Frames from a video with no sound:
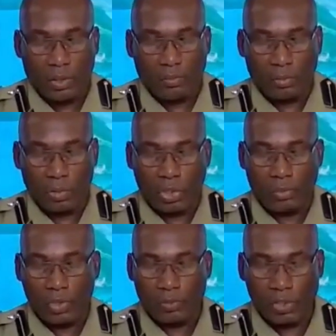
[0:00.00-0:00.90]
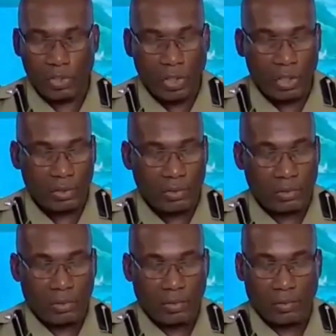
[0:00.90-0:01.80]
Permission must be sought
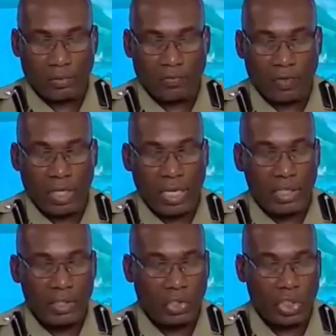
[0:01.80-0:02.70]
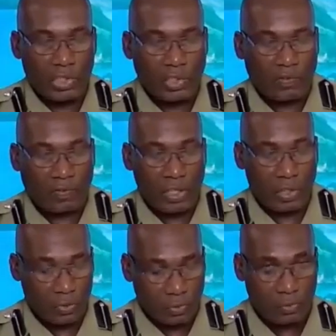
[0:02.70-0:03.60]
for any change of
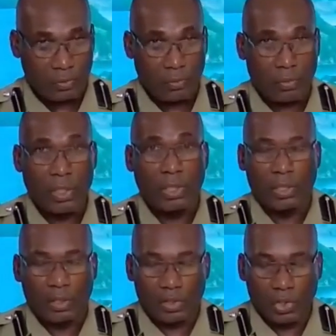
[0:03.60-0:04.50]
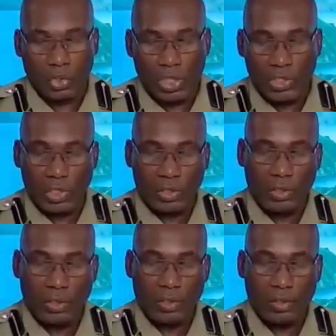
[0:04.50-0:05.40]
venue.
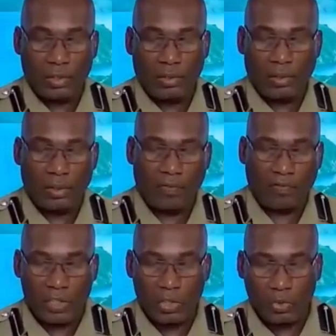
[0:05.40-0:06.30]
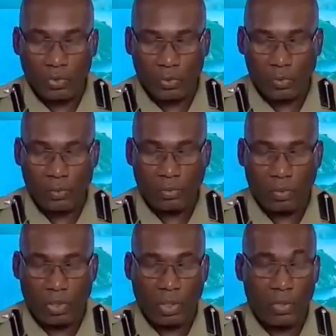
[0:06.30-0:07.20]
Changing the venue
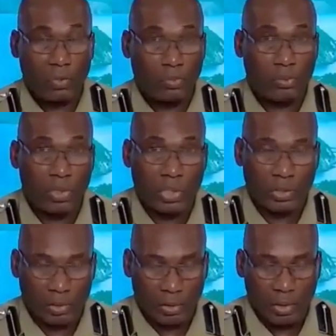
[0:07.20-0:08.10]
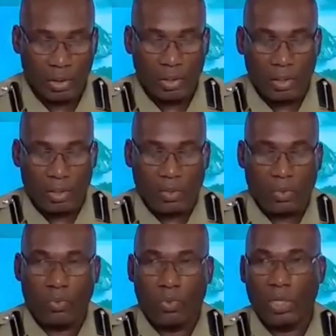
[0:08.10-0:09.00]
without permission
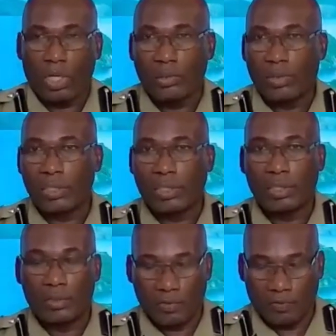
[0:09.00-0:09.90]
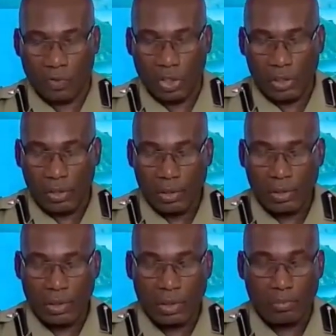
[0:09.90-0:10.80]
will automatically void
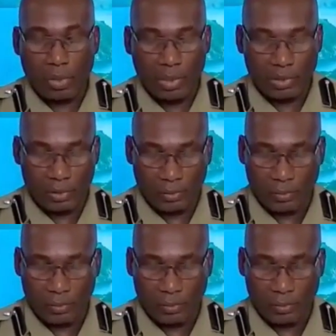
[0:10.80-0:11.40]
the permit.